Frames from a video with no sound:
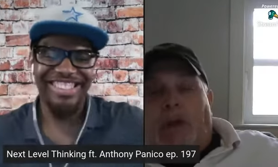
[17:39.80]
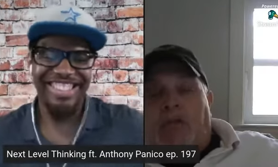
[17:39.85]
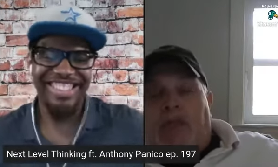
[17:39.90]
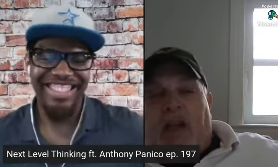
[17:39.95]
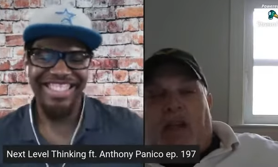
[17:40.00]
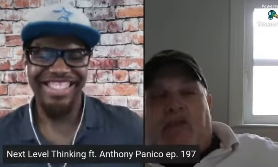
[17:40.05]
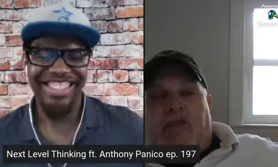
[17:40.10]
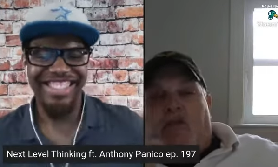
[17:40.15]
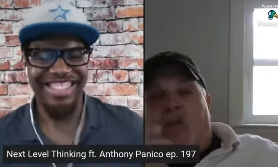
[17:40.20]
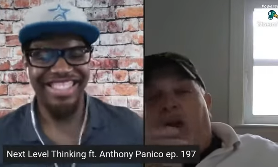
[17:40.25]

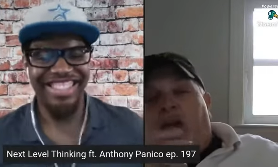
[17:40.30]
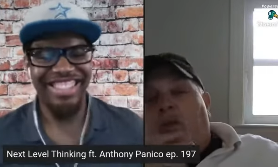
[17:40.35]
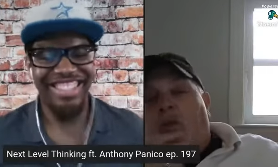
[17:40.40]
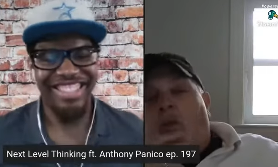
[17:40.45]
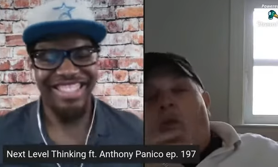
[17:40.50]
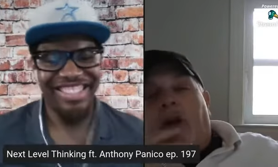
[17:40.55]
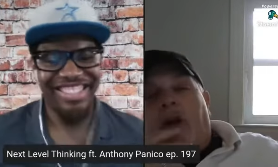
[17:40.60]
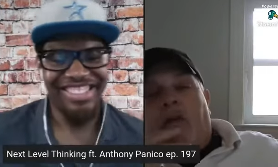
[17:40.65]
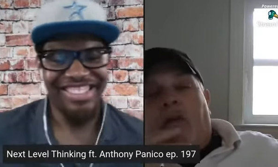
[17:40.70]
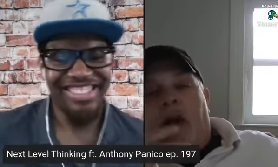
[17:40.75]
Speaker 1: that's
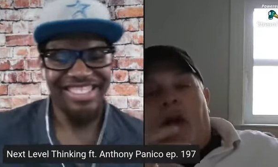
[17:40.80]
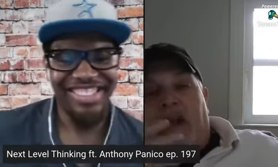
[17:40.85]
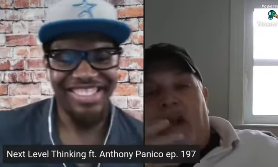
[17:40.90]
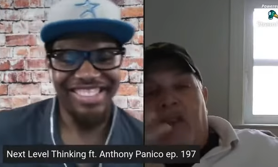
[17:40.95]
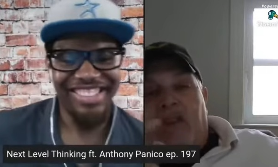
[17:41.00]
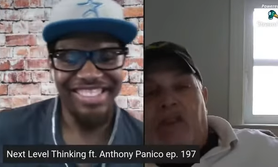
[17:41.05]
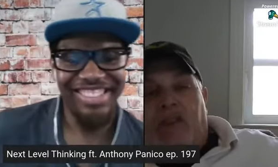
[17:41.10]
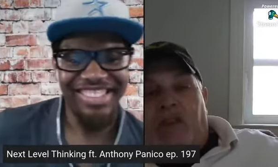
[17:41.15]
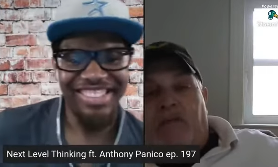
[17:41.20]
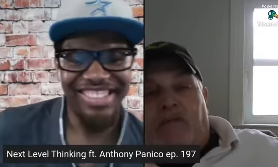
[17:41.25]
right.
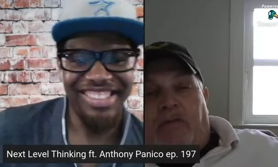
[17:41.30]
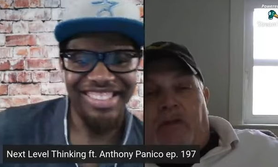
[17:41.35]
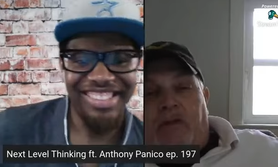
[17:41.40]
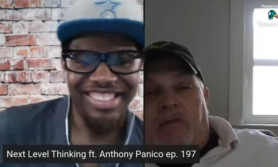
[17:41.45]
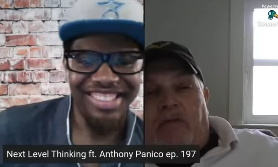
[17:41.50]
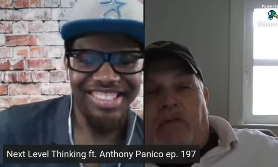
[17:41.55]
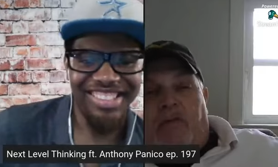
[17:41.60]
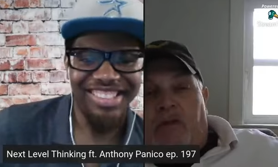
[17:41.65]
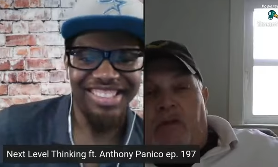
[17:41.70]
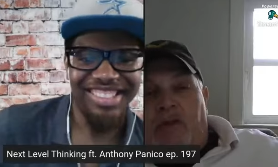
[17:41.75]
Whereas if
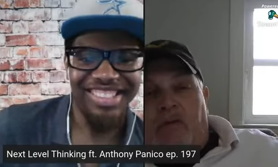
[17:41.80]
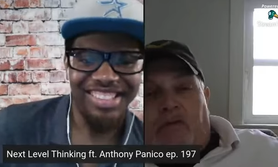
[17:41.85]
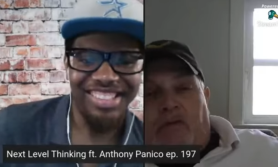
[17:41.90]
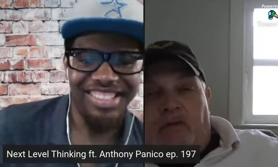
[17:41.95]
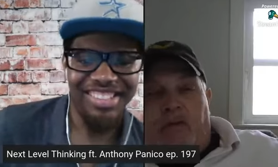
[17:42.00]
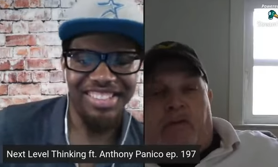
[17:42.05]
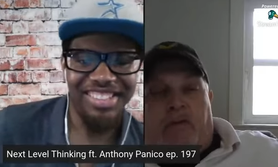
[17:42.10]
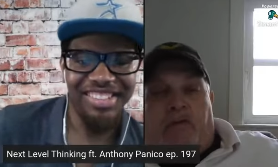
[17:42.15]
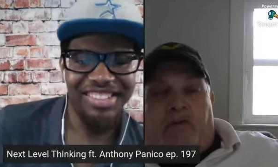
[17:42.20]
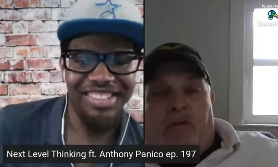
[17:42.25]
your if
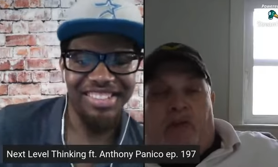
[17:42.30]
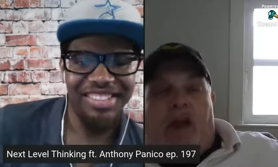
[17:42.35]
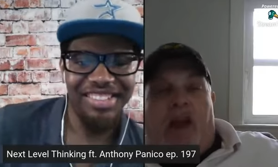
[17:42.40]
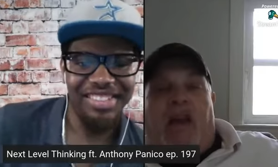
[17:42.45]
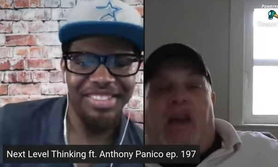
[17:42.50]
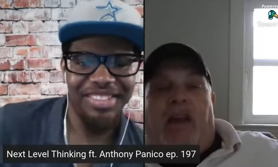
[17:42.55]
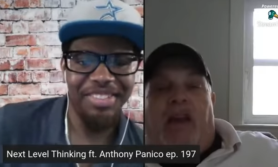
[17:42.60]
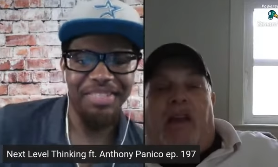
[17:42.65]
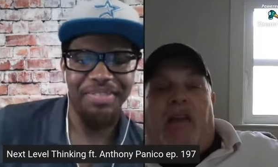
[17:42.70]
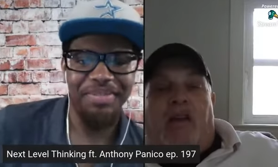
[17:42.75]
your
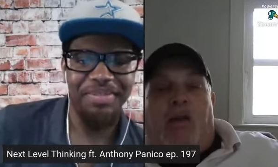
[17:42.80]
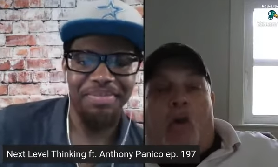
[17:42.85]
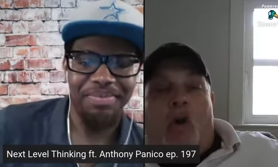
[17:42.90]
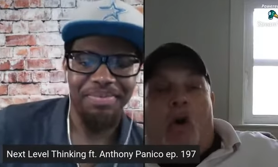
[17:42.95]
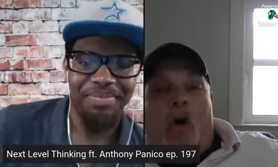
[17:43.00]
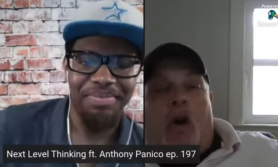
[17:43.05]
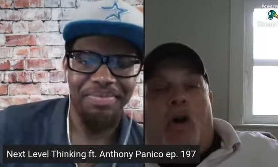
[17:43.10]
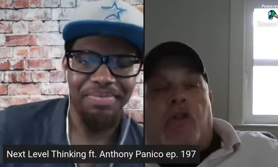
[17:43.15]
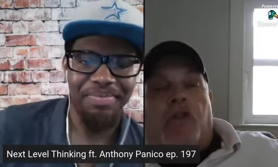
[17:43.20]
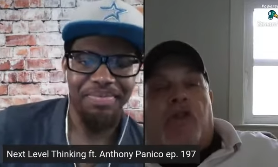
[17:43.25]
friend
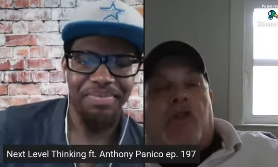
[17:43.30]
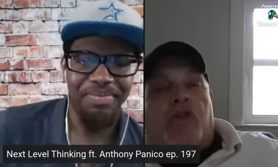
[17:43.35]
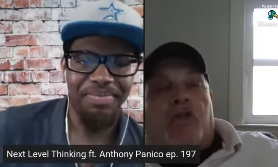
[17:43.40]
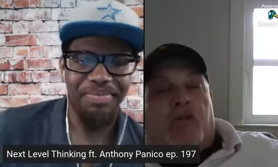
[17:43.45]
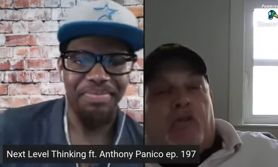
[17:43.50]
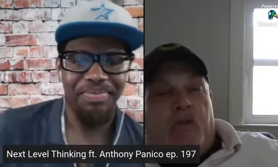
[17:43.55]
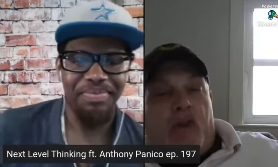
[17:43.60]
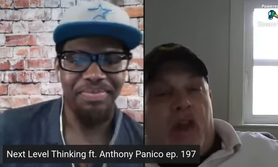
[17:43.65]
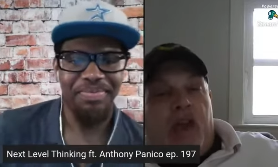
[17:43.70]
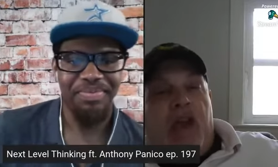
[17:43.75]
calls us
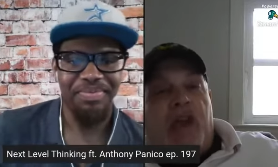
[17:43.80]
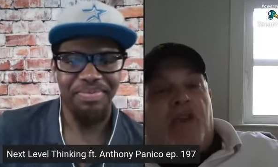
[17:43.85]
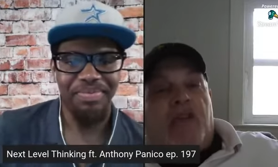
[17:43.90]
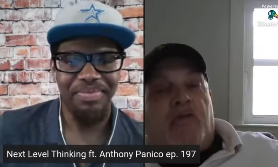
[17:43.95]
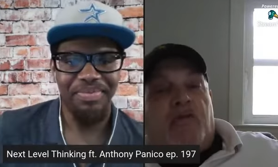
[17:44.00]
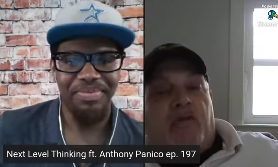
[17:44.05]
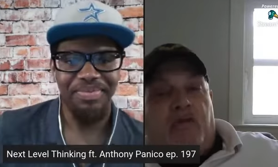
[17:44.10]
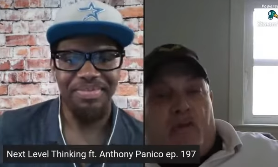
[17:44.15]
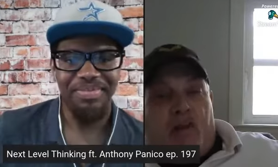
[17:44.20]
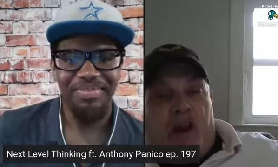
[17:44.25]
for
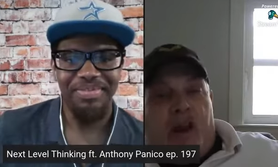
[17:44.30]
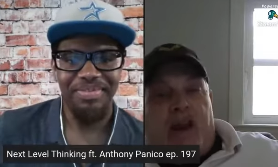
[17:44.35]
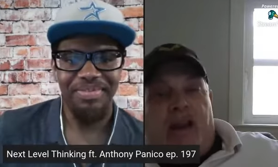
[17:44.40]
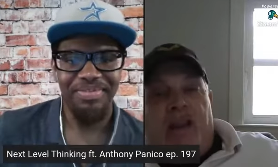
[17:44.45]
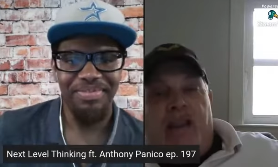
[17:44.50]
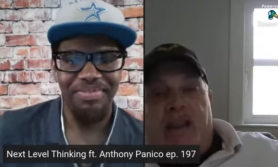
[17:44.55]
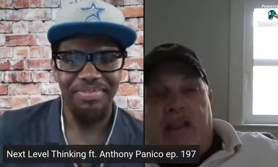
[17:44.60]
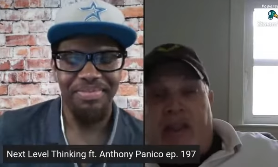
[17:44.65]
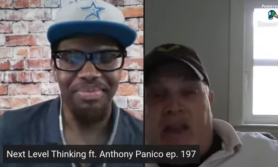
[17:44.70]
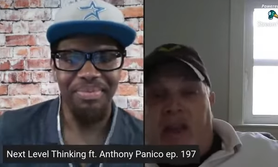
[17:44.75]
his friend
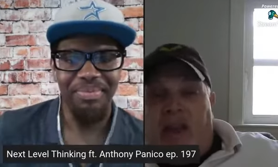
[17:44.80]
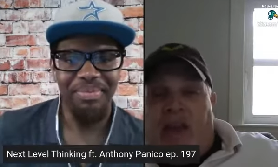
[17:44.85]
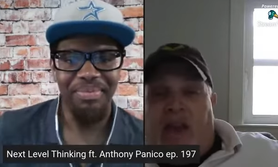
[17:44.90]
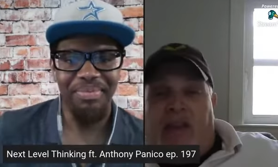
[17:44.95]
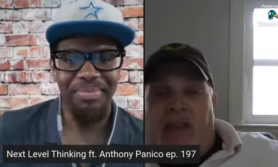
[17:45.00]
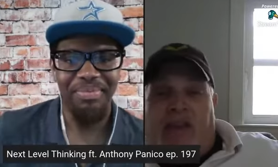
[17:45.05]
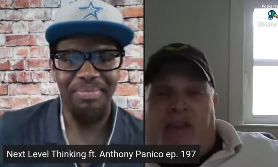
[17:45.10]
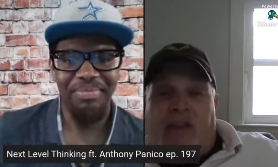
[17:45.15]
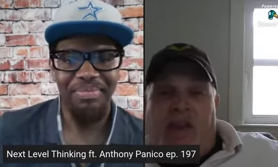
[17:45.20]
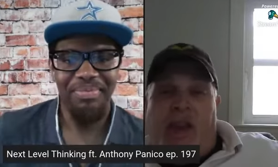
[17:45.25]
and
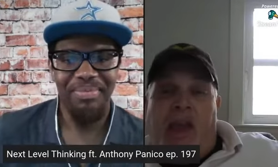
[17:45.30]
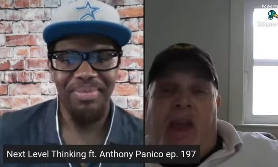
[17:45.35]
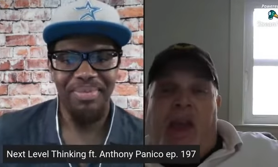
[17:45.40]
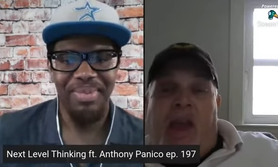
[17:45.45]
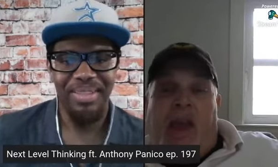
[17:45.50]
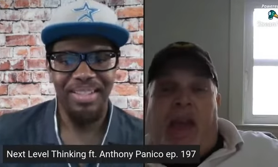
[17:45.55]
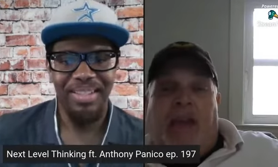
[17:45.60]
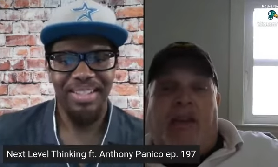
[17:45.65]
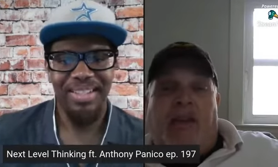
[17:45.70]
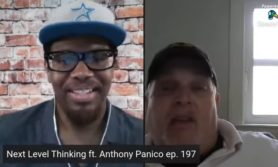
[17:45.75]
says,
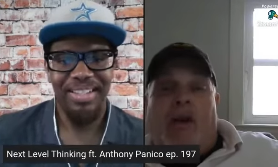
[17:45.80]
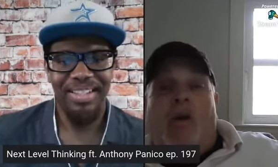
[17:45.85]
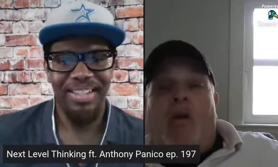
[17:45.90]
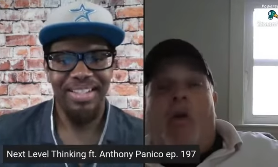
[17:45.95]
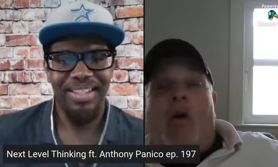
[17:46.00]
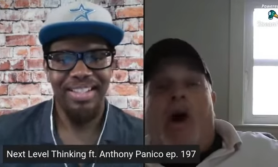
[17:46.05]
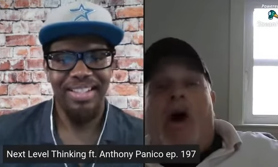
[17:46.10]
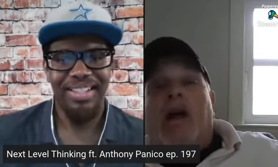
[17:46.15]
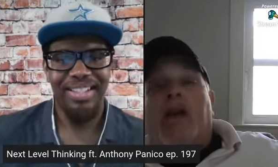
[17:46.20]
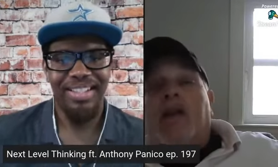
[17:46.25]
"Hey, you know
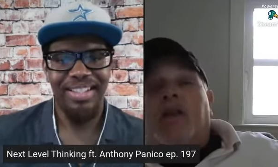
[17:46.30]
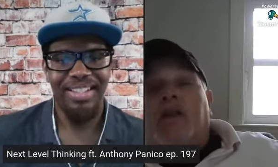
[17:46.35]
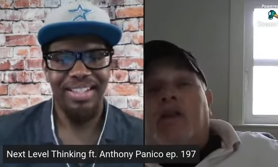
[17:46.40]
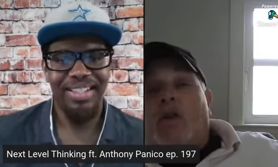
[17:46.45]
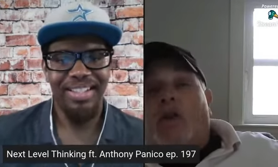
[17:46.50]
what?